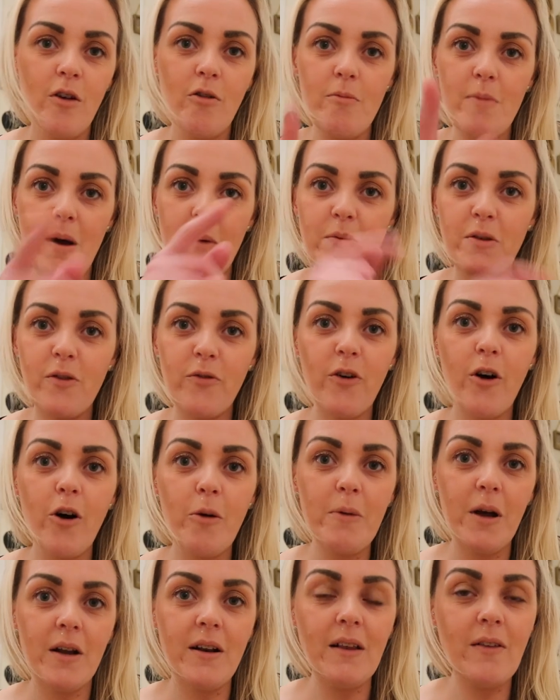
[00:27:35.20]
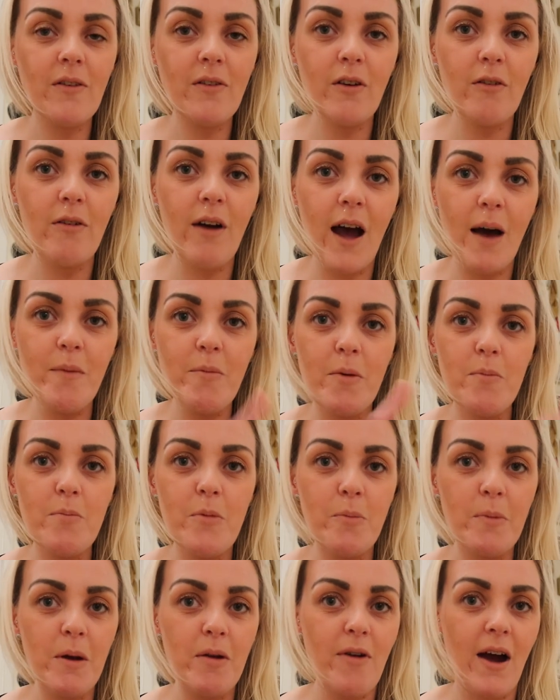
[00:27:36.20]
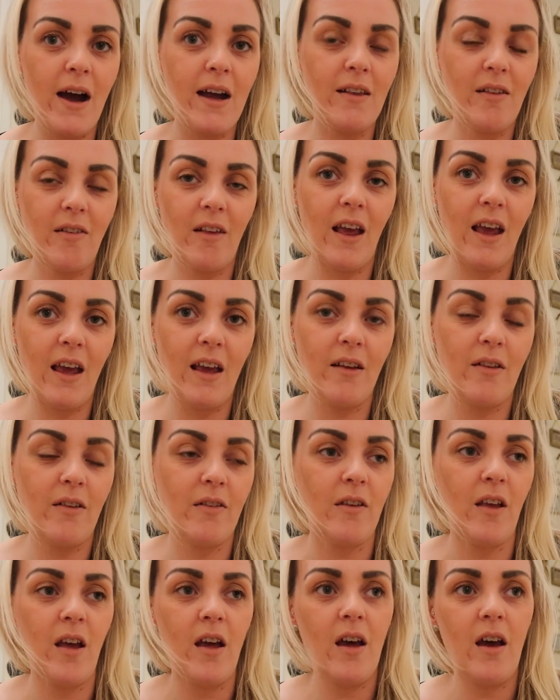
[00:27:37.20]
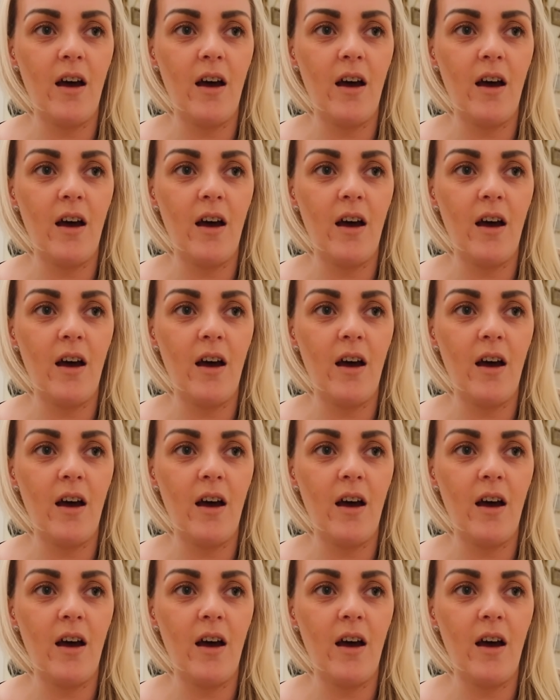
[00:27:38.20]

Remember to follow me on Instagram, mummywrite6.